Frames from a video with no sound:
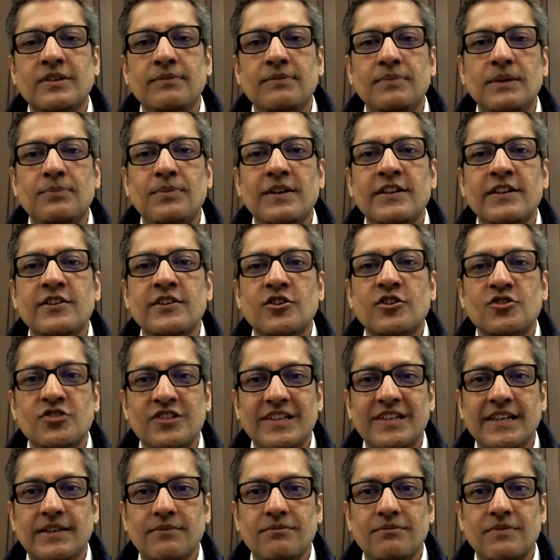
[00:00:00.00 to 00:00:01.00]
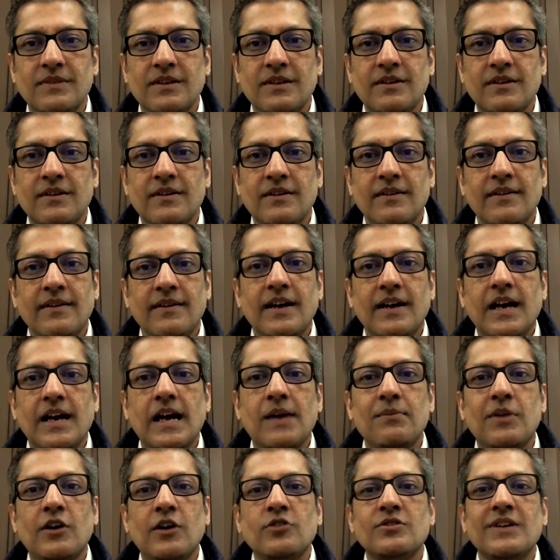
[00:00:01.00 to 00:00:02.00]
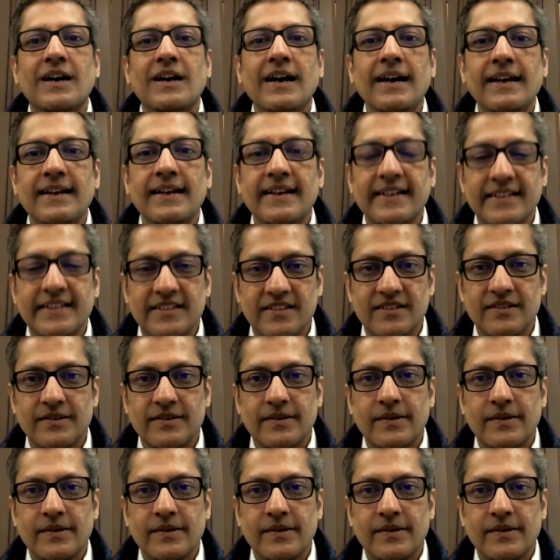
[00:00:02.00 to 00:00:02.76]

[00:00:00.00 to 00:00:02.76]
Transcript: 3 people in your team about Hylyt.